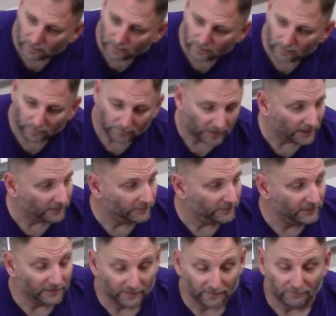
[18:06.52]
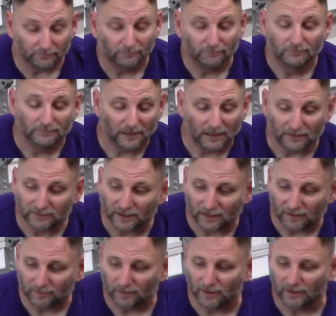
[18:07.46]
Man, and I'll tell
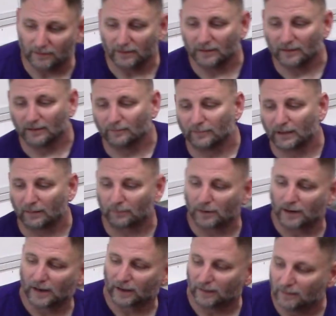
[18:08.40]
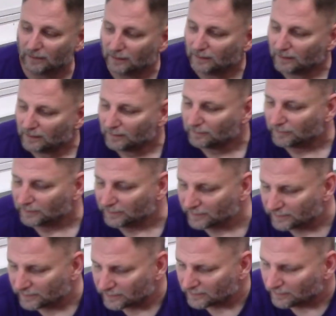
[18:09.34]
you what, and I'm not bragging, but
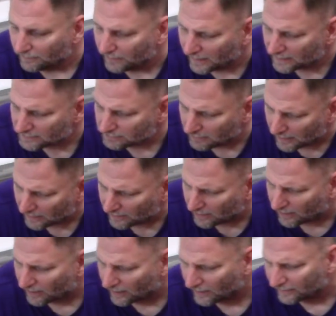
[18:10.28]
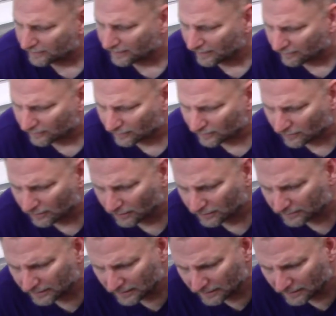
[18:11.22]
this is the best my car has ever looked.